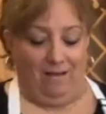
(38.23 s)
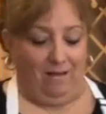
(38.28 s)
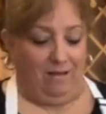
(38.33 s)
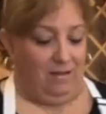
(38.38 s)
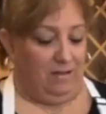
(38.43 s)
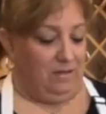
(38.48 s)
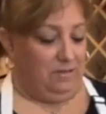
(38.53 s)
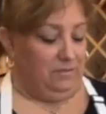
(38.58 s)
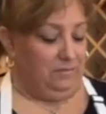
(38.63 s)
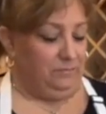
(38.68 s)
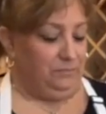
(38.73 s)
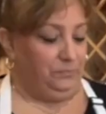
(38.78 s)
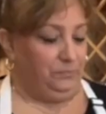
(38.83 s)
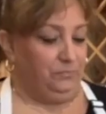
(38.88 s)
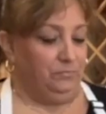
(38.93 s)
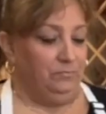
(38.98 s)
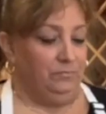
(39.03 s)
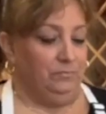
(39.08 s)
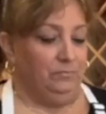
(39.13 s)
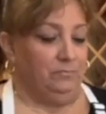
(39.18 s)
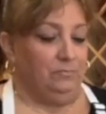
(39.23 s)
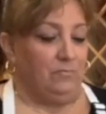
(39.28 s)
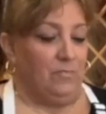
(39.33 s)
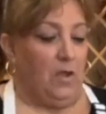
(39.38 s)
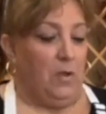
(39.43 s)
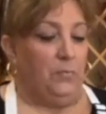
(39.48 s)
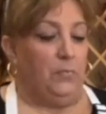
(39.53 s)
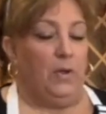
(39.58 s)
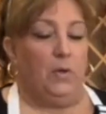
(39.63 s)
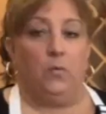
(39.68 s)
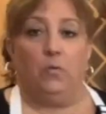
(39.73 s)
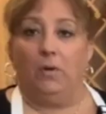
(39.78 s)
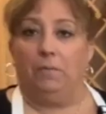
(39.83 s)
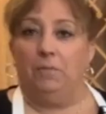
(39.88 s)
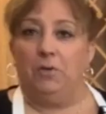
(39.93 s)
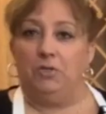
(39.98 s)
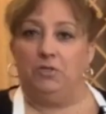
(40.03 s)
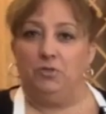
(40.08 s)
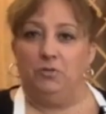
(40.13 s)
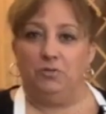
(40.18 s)
Um, but I'm
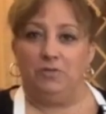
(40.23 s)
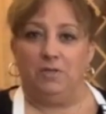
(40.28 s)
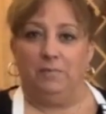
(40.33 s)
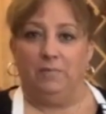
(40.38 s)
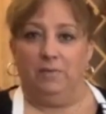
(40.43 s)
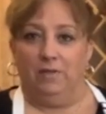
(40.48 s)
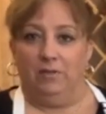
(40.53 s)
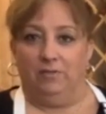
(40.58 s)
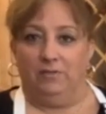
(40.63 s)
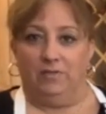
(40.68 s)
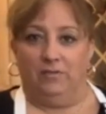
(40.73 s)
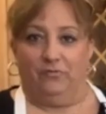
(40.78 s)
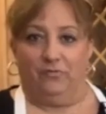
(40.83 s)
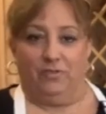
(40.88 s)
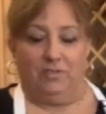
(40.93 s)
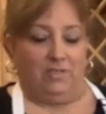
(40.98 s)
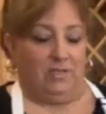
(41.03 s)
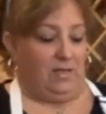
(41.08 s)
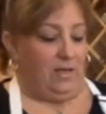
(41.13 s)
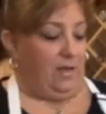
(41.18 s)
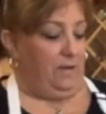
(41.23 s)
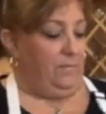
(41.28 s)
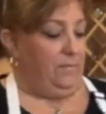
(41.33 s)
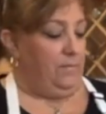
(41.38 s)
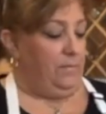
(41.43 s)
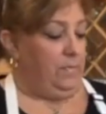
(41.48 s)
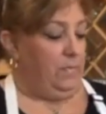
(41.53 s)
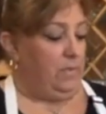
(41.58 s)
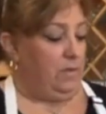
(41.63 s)
gonna do something a little different today.